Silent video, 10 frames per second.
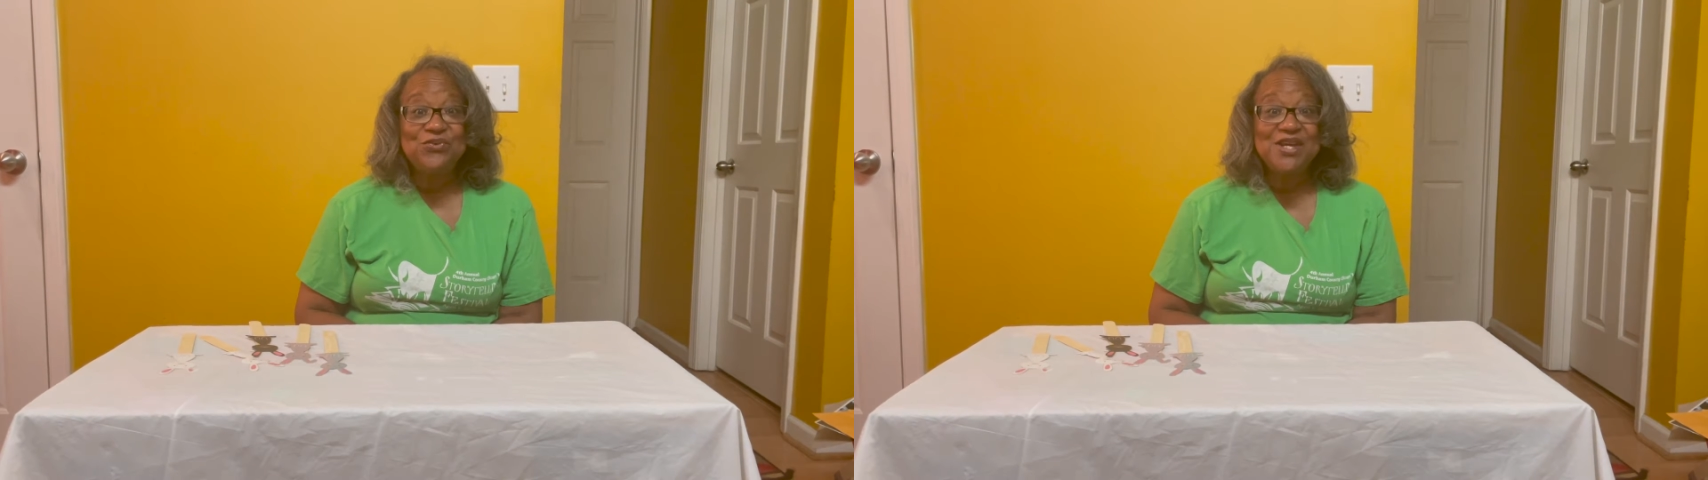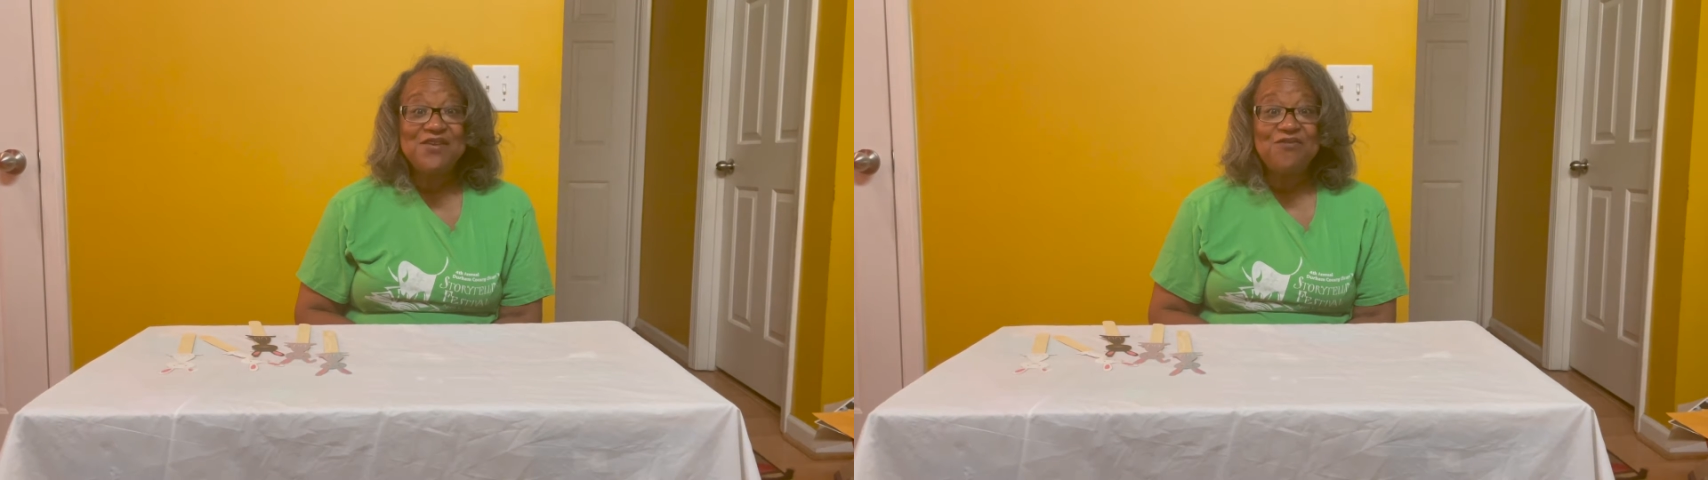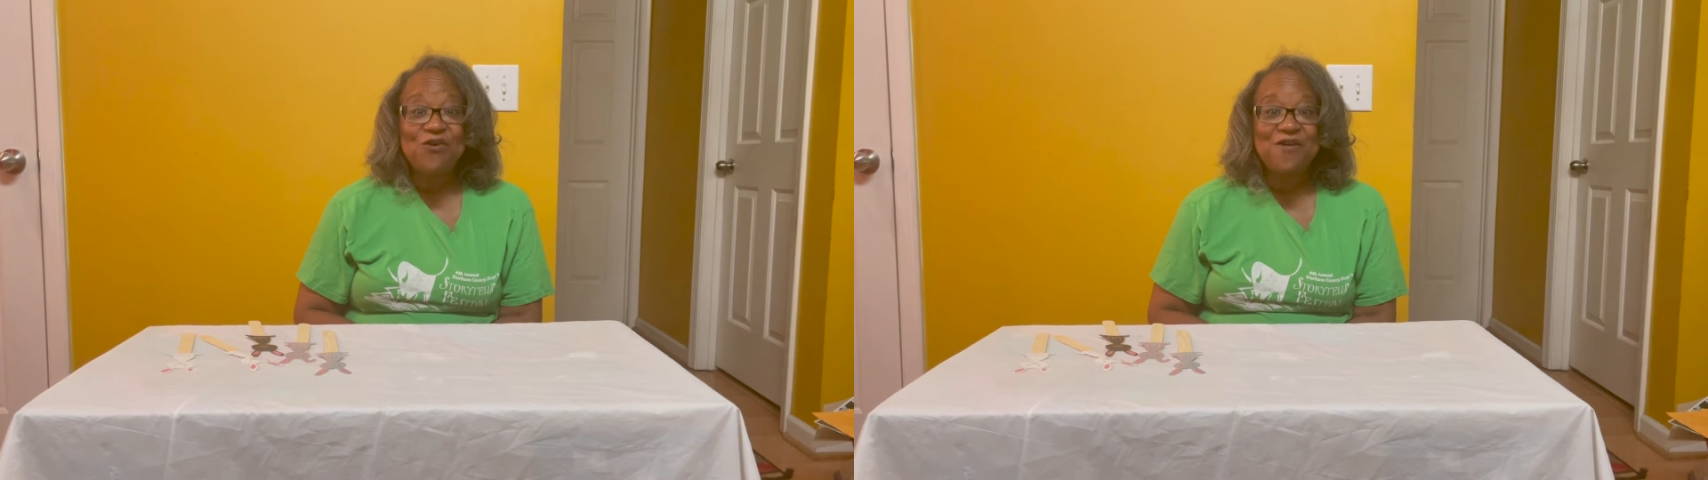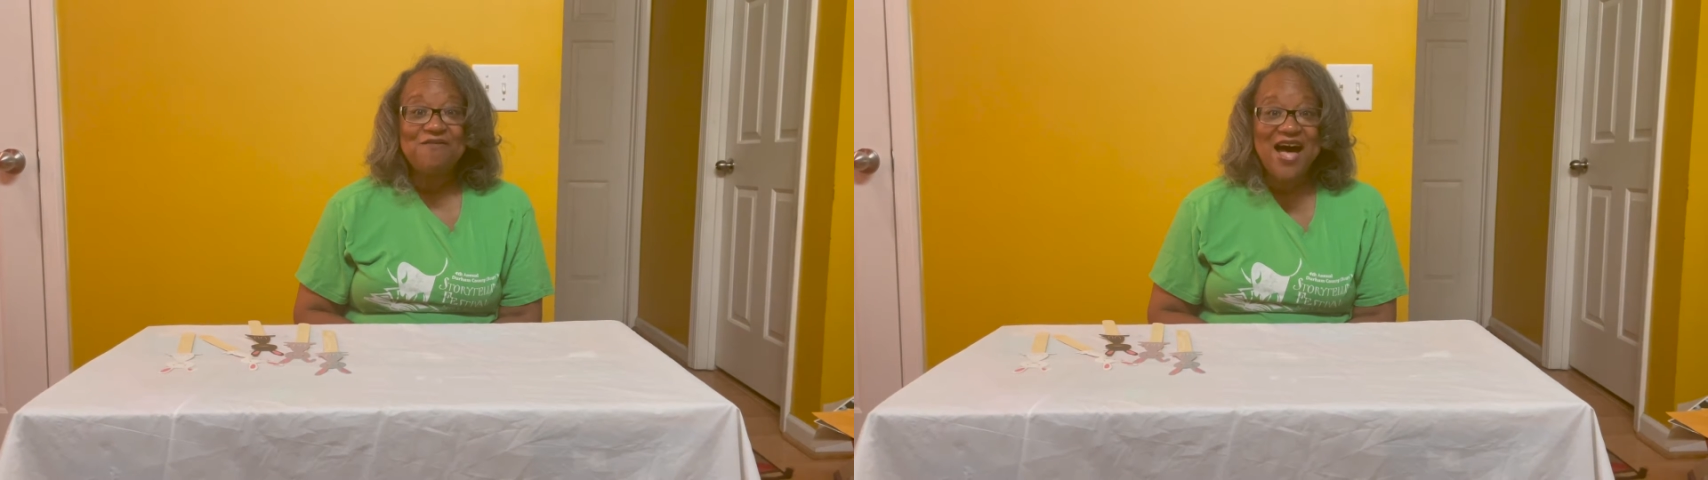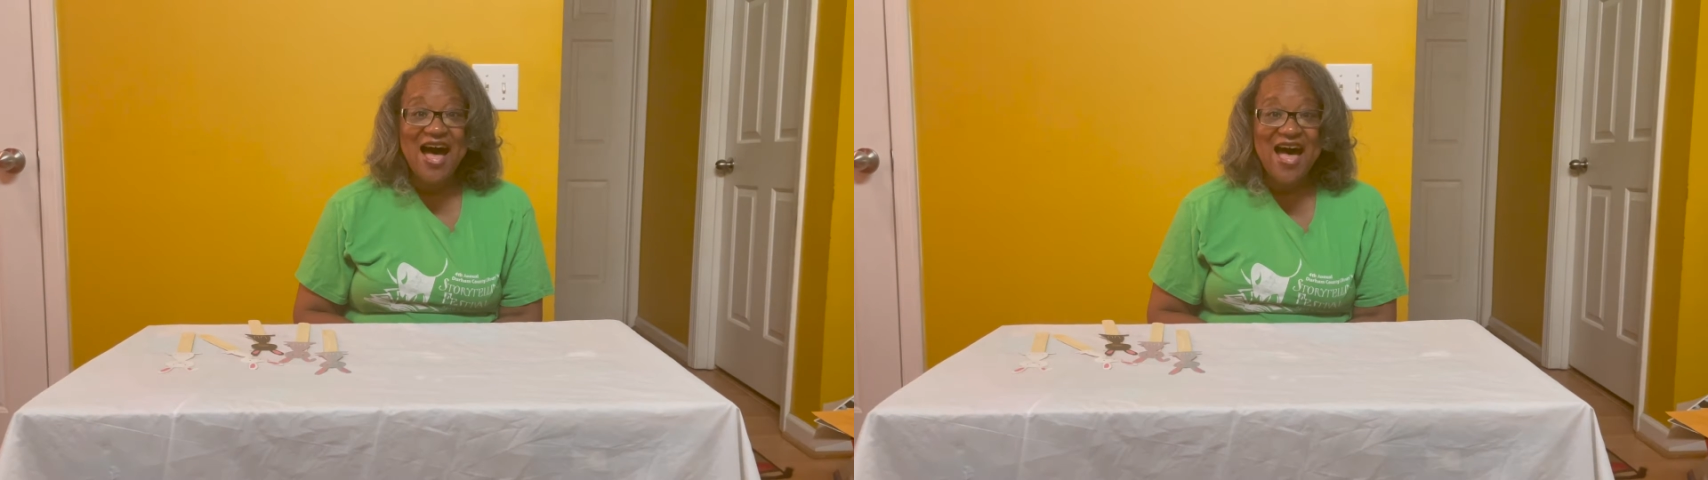three, four,
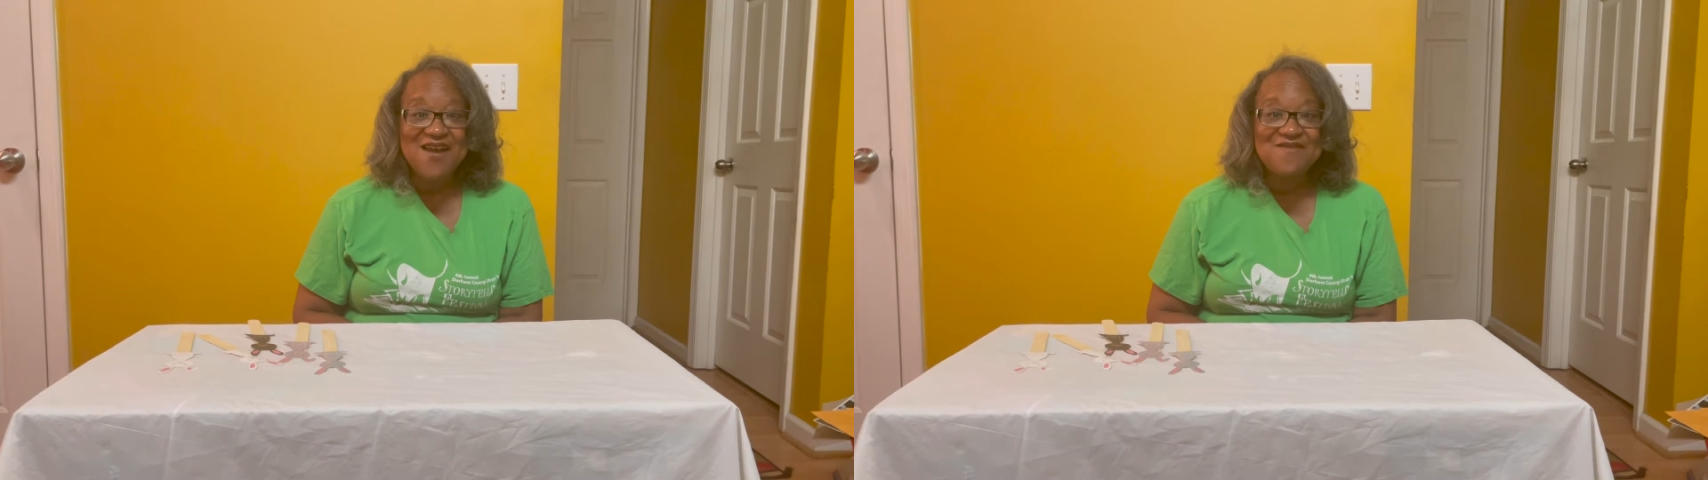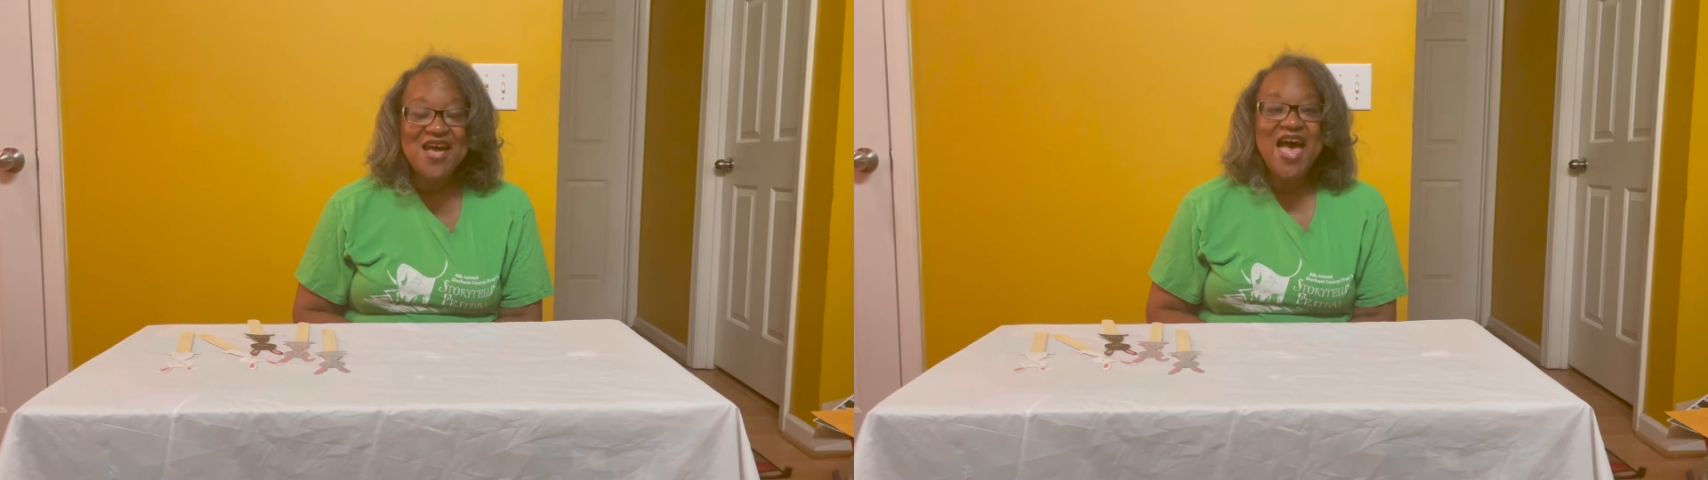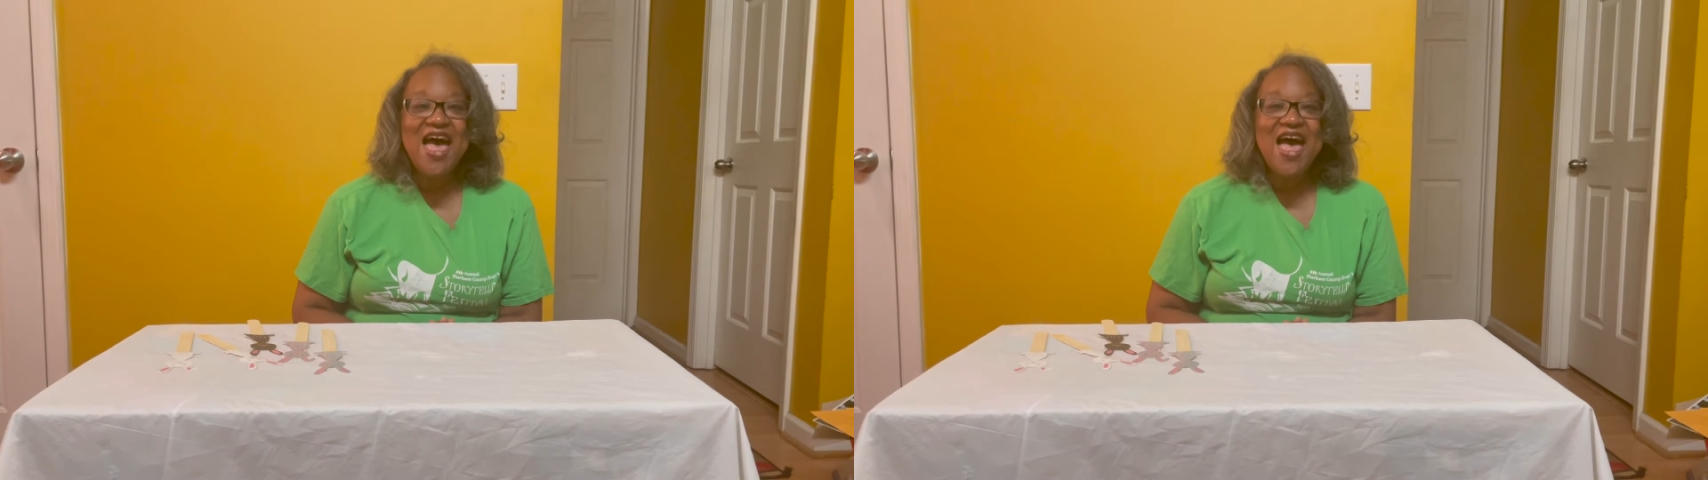five,